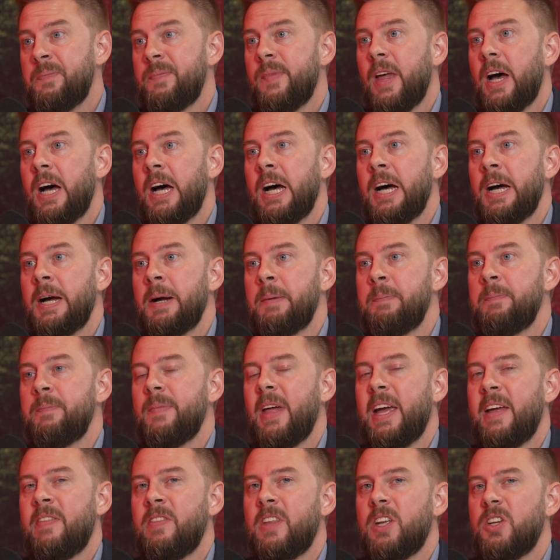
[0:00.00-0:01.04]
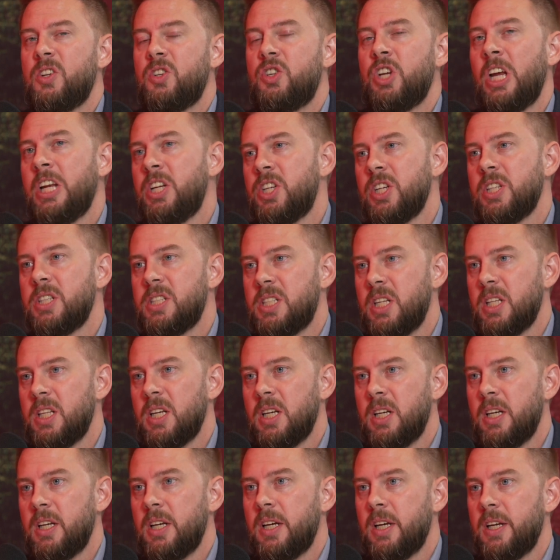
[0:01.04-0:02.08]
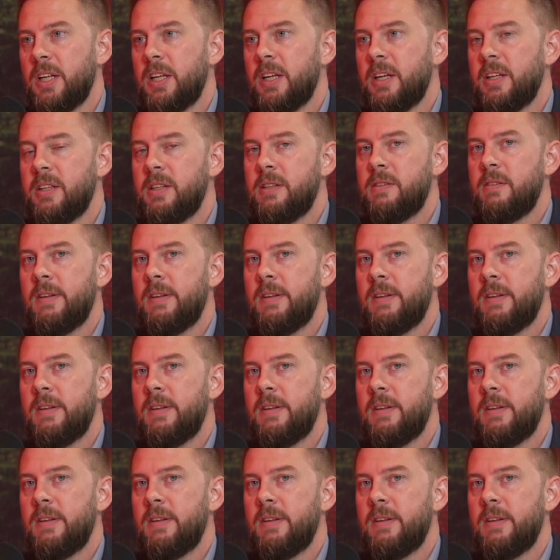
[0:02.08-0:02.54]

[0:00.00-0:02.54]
and the changes to the